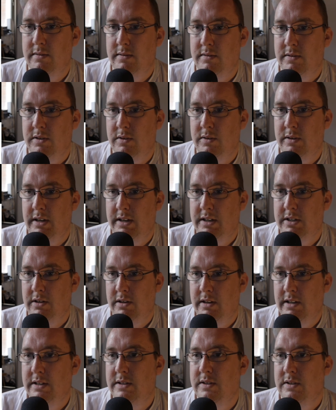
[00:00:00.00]
So it
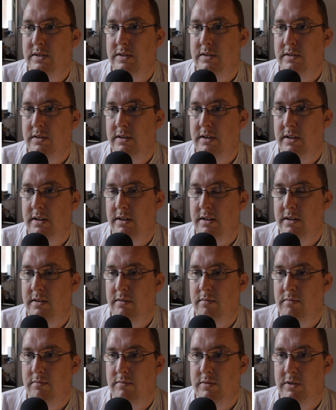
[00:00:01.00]
actually is
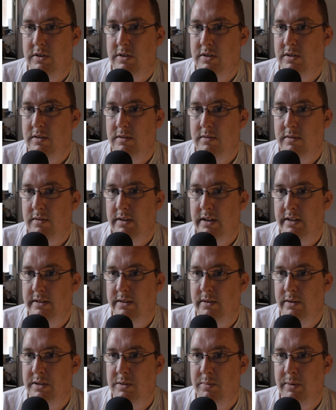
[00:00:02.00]
just as
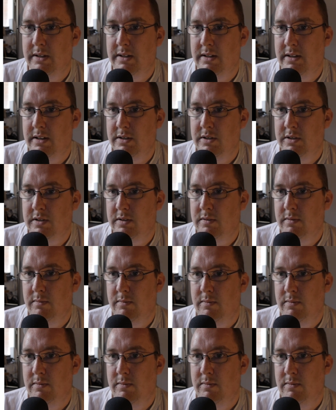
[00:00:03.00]
I expected. I just